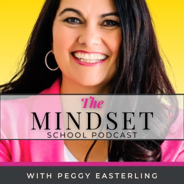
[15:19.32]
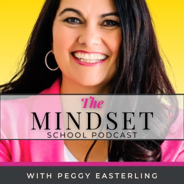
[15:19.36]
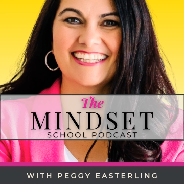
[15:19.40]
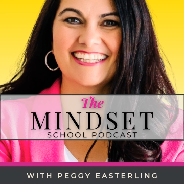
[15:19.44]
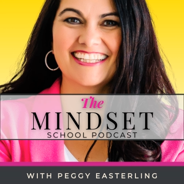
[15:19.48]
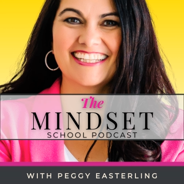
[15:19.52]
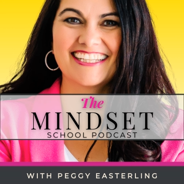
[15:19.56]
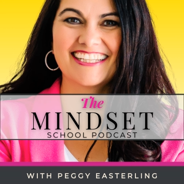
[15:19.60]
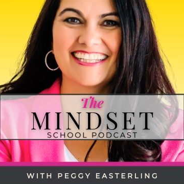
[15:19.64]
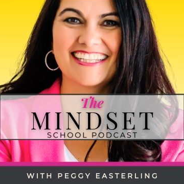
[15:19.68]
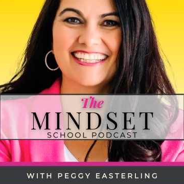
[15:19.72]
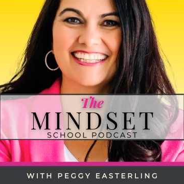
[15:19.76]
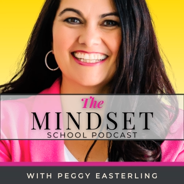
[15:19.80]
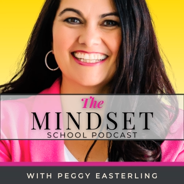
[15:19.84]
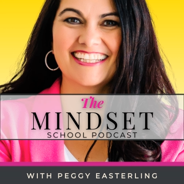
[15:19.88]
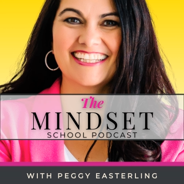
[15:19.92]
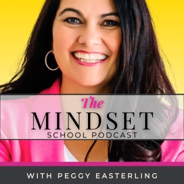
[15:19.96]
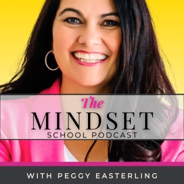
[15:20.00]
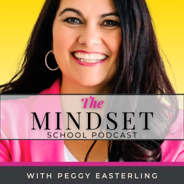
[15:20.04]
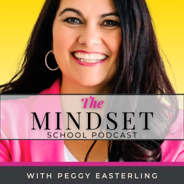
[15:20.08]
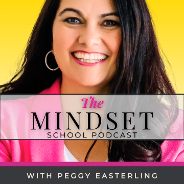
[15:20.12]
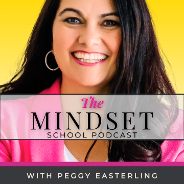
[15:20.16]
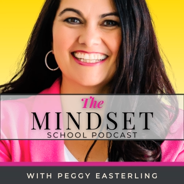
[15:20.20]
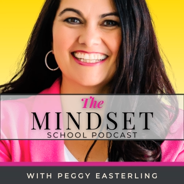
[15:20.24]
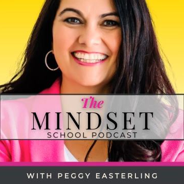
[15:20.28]

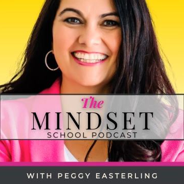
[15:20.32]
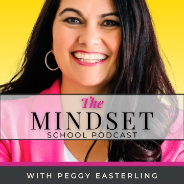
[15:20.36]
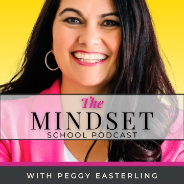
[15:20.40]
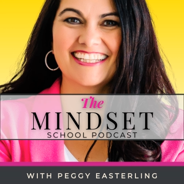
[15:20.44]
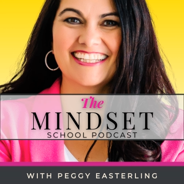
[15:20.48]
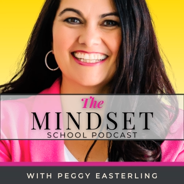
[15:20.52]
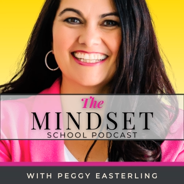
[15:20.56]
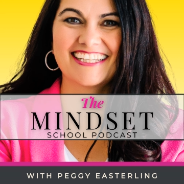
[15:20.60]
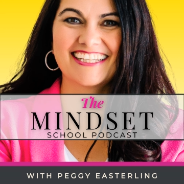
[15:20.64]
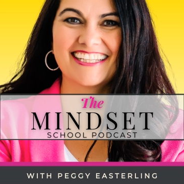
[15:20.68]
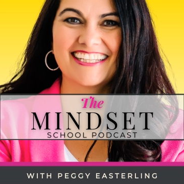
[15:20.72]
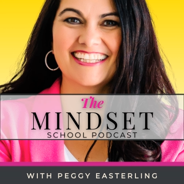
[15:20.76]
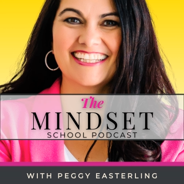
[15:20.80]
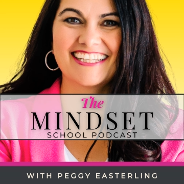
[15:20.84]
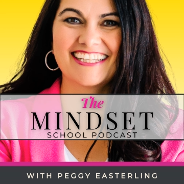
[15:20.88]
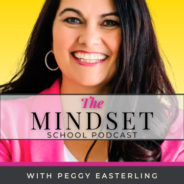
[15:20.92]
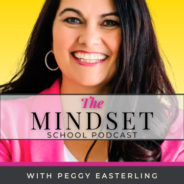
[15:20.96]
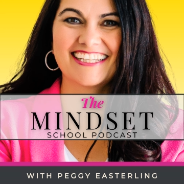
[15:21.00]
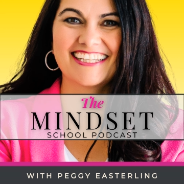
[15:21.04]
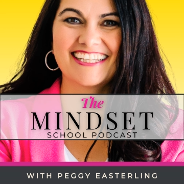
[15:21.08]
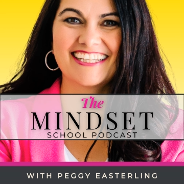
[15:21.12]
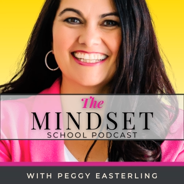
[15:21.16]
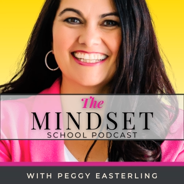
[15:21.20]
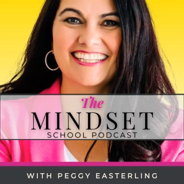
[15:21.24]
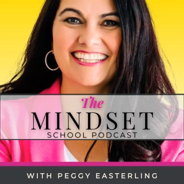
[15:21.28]

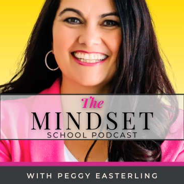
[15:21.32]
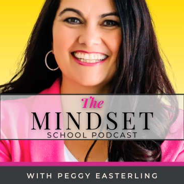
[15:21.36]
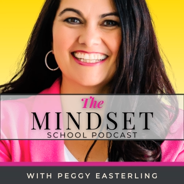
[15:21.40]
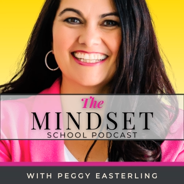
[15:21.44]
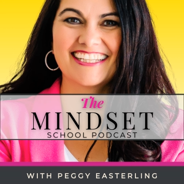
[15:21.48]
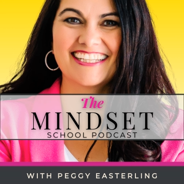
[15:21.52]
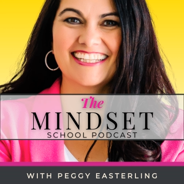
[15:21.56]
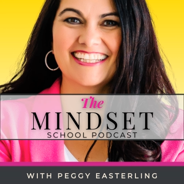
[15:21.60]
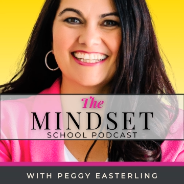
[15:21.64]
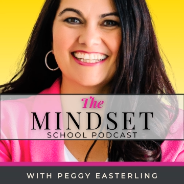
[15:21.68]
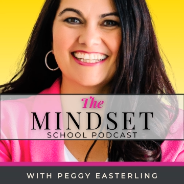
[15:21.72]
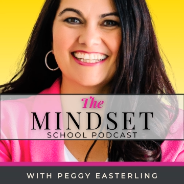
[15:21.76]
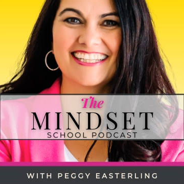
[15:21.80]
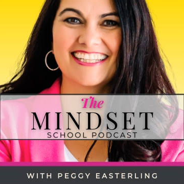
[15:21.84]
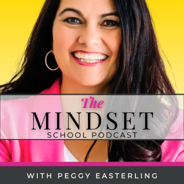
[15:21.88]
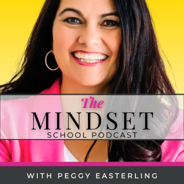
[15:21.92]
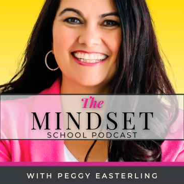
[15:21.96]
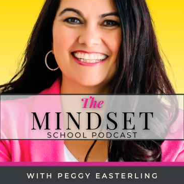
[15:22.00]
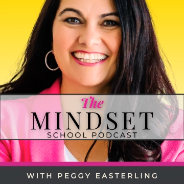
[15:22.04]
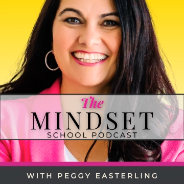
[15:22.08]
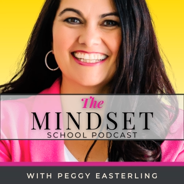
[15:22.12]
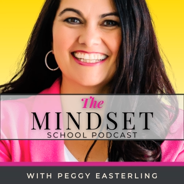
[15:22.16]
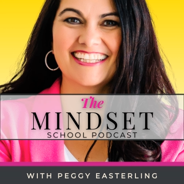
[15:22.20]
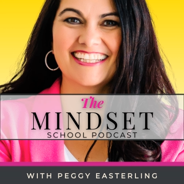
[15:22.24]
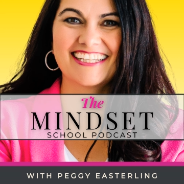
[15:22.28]

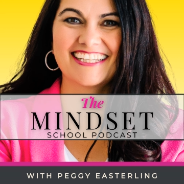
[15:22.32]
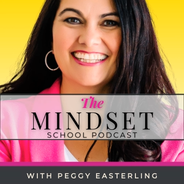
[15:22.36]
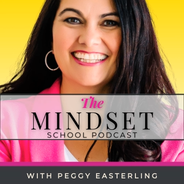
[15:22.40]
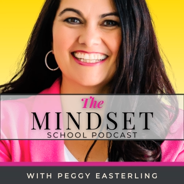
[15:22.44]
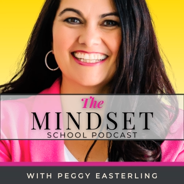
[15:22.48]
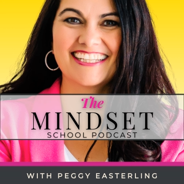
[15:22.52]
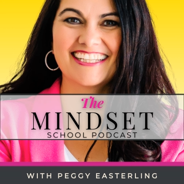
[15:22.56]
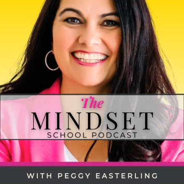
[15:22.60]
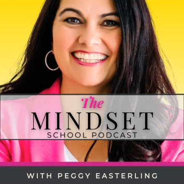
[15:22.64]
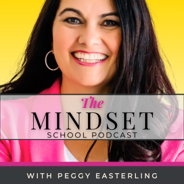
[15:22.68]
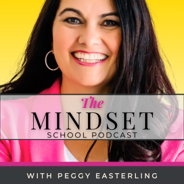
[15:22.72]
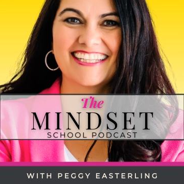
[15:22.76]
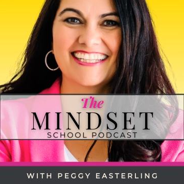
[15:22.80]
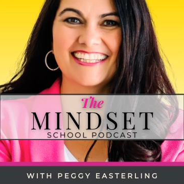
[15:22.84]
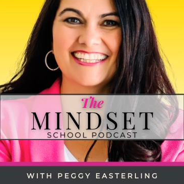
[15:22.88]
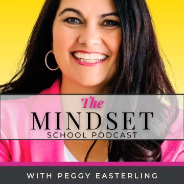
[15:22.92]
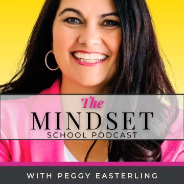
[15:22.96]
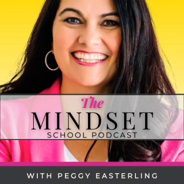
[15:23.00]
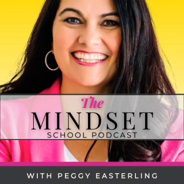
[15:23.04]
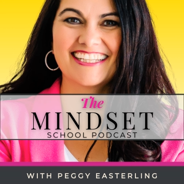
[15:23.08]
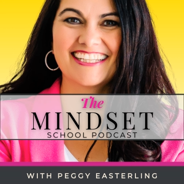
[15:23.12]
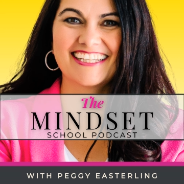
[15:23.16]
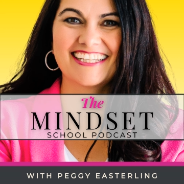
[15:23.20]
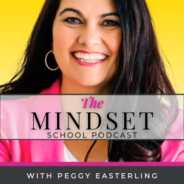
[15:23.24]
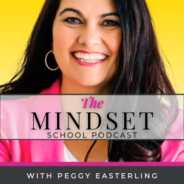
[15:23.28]

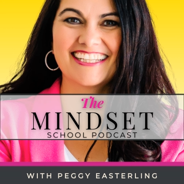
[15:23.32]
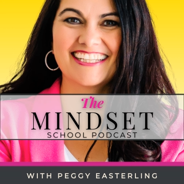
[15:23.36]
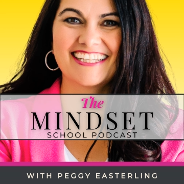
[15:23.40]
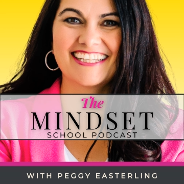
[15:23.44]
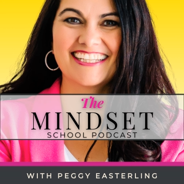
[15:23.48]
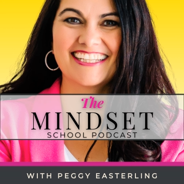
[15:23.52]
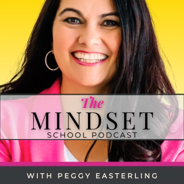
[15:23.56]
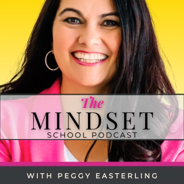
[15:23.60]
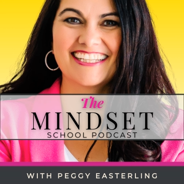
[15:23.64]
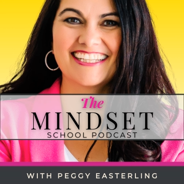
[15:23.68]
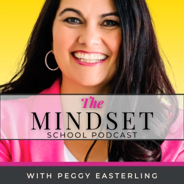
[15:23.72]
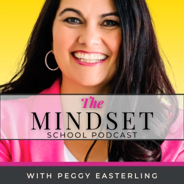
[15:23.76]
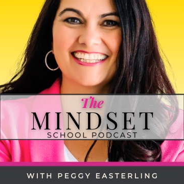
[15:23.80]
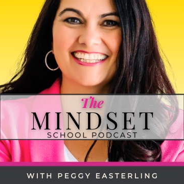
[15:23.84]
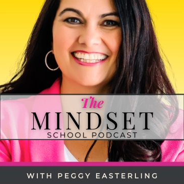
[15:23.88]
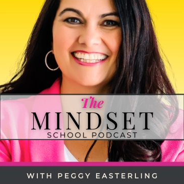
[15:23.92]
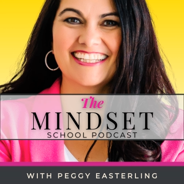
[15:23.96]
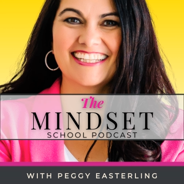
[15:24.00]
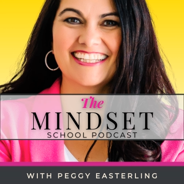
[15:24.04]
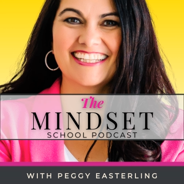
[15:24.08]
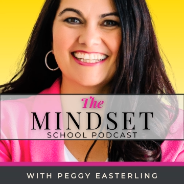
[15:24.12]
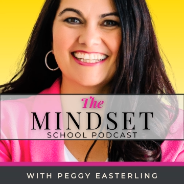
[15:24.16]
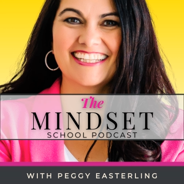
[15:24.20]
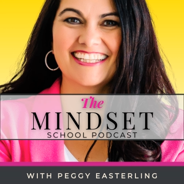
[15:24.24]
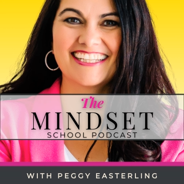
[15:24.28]

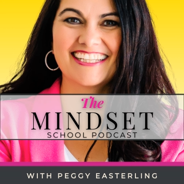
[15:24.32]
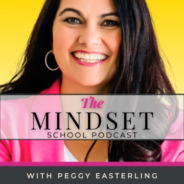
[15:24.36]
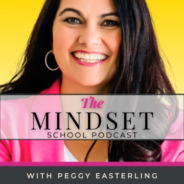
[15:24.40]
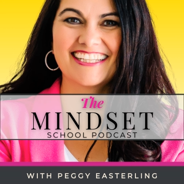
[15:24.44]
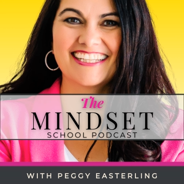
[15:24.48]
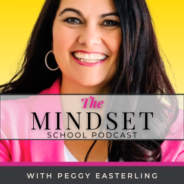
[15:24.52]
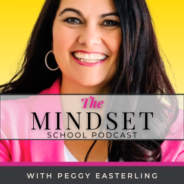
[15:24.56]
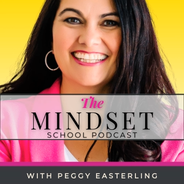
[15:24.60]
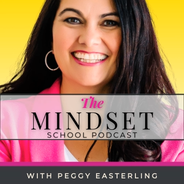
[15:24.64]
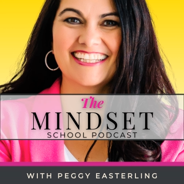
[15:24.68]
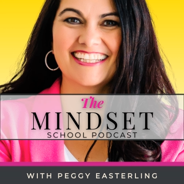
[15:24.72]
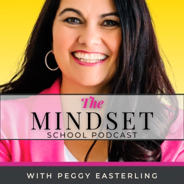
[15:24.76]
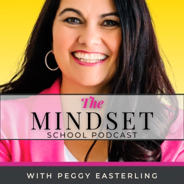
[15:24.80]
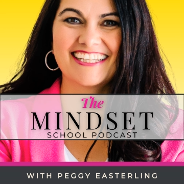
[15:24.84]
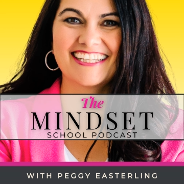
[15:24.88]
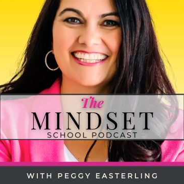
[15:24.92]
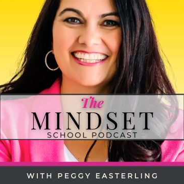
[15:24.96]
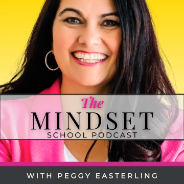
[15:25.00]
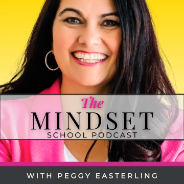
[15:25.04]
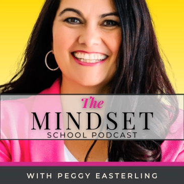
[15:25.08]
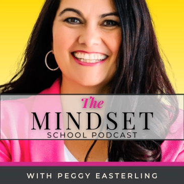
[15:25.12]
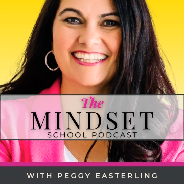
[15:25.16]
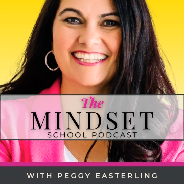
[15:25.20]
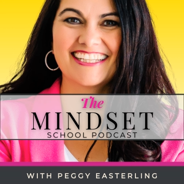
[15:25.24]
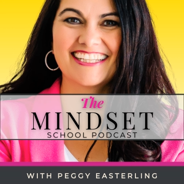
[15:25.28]

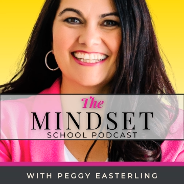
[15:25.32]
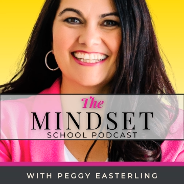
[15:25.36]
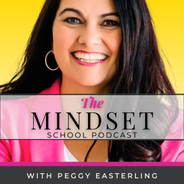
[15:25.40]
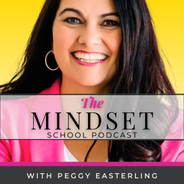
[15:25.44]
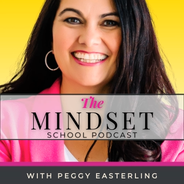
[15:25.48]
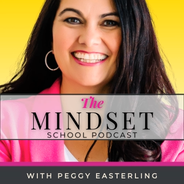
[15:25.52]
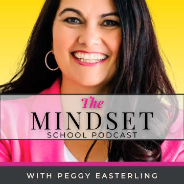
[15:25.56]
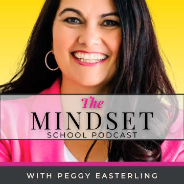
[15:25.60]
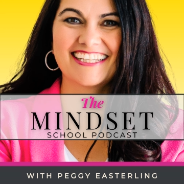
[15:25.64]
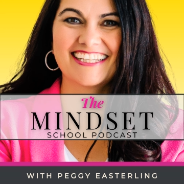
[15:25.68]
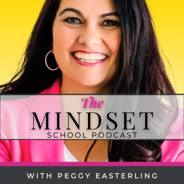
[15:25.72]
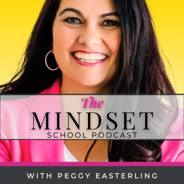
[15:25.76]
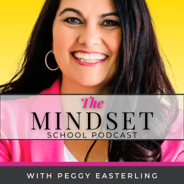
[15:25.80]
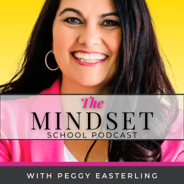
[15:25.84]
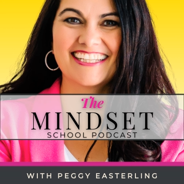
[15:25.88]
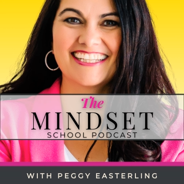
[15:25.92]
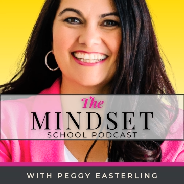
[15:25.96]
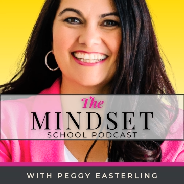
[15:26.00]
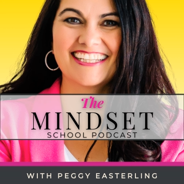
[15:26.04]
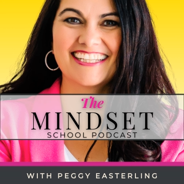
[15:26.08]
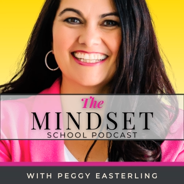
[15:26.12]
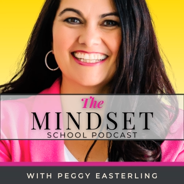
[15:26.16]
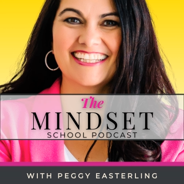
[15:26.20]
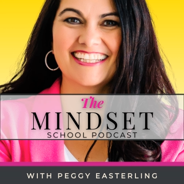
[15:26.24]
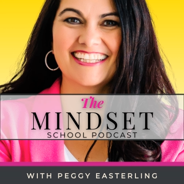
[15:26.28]

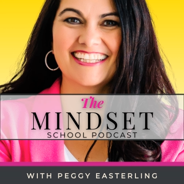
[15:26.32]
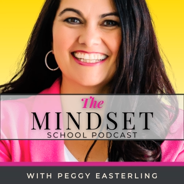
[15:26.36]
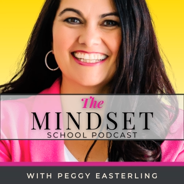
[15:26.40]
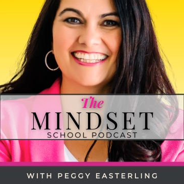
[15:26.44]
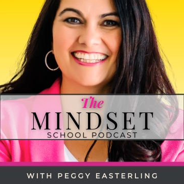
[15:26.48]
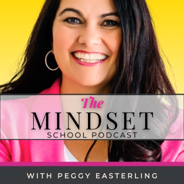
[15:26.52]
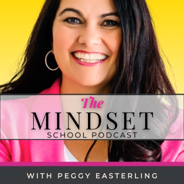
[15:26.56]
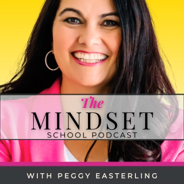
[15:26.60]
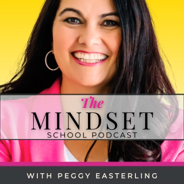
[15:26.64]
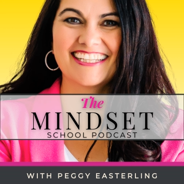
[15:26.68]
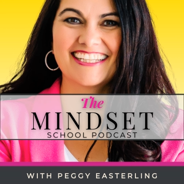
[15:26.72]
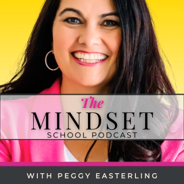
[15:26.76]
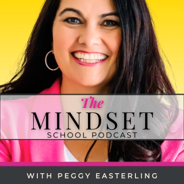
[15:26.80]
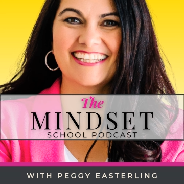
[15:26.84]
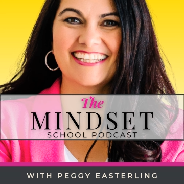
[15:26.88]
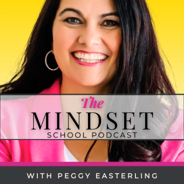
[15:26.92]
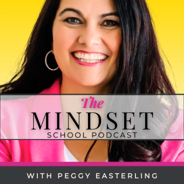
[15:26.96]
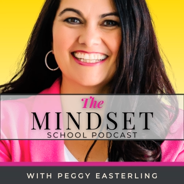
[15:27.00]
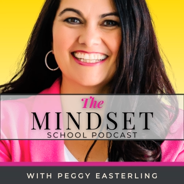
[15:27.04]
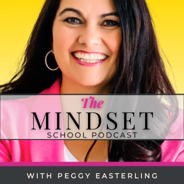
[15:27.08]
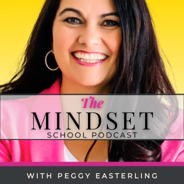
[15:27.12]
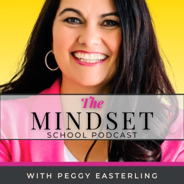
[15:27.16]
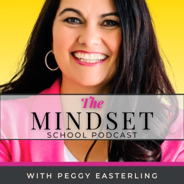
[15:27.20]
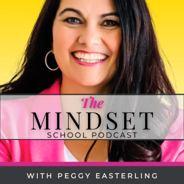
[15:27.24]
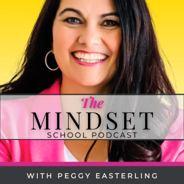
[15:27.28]
(no lip movement)